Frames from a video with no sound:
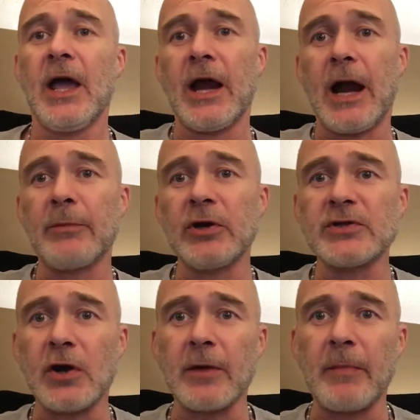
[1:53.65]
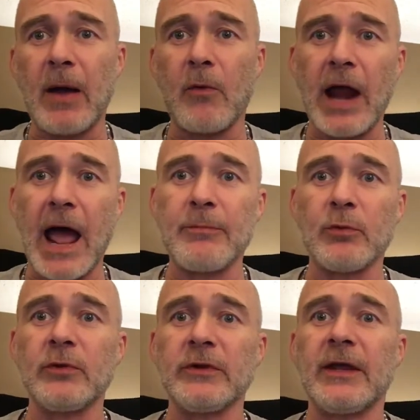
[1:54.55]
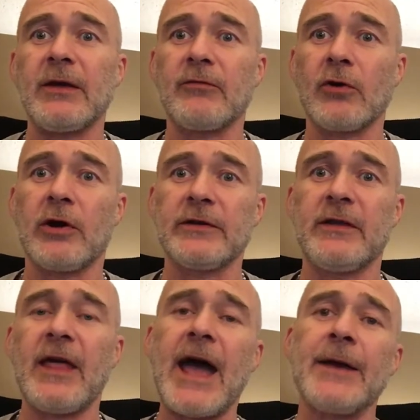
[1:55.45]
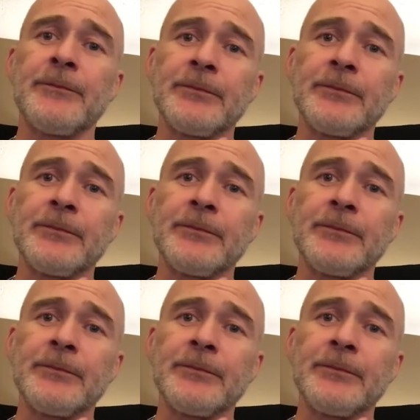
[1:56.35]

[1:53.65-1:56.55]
And I'm going to talk about what happened with that regard to that.